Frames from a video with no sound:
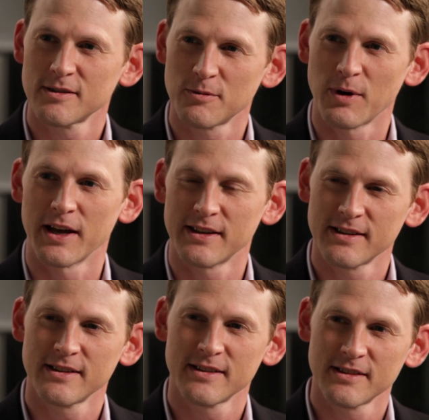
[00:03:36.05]
Right.
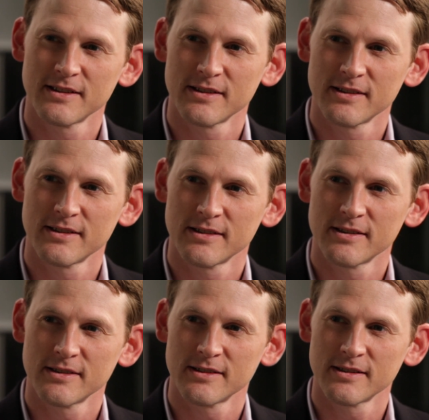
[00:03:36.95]

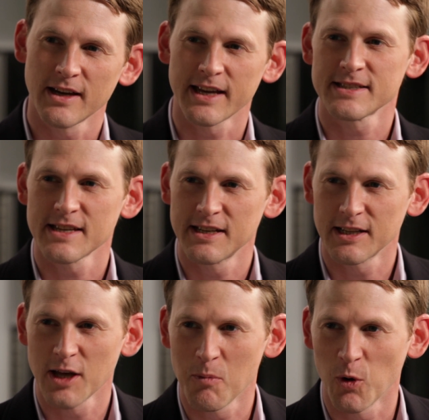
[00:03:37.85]
I guess I need a
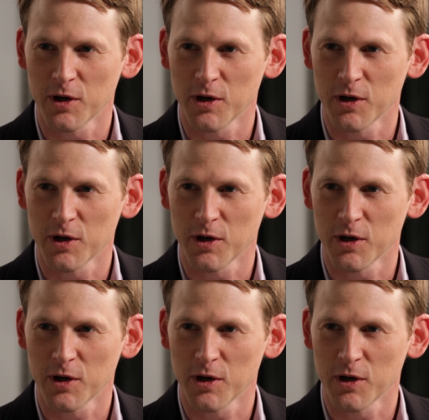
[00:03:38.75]
lot more